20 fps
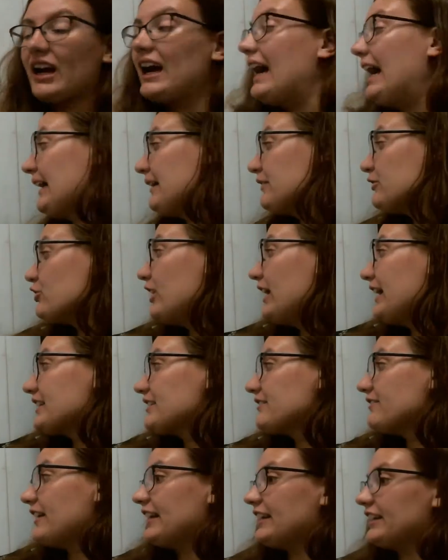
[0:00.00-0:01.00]
I am trying
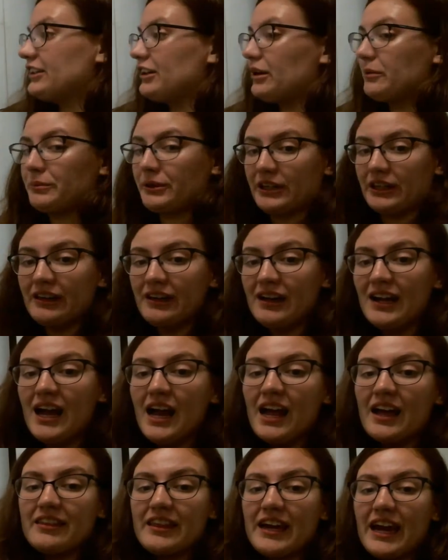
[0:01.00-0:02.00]
to find a number
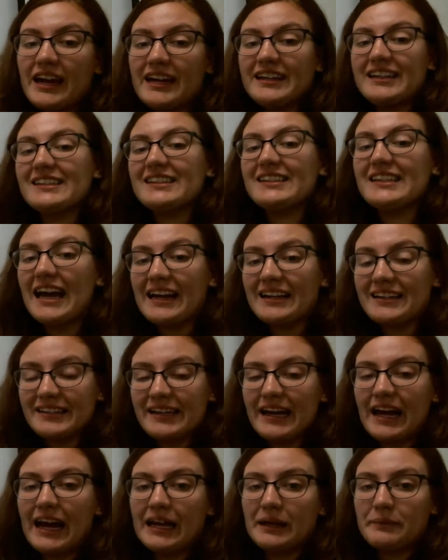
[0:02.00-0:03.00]
that is 10
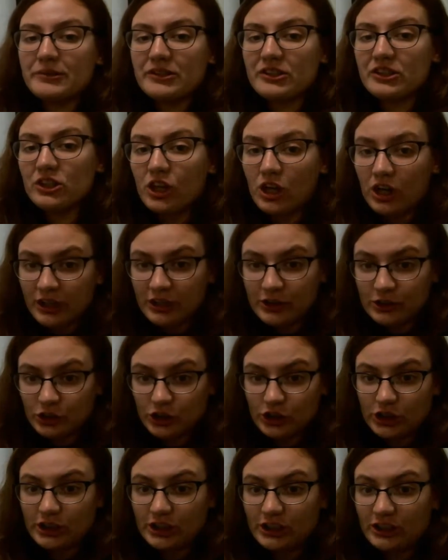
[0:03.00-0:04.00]
times
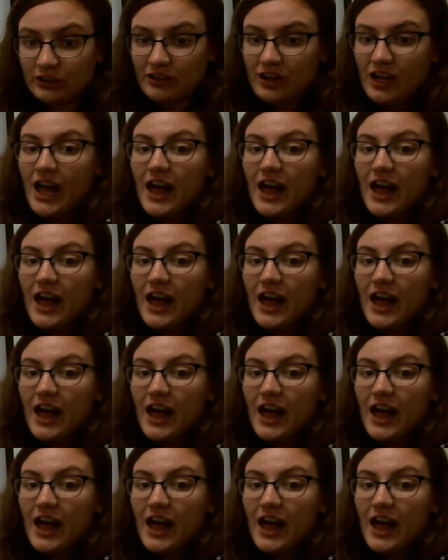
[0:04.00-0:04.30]
larger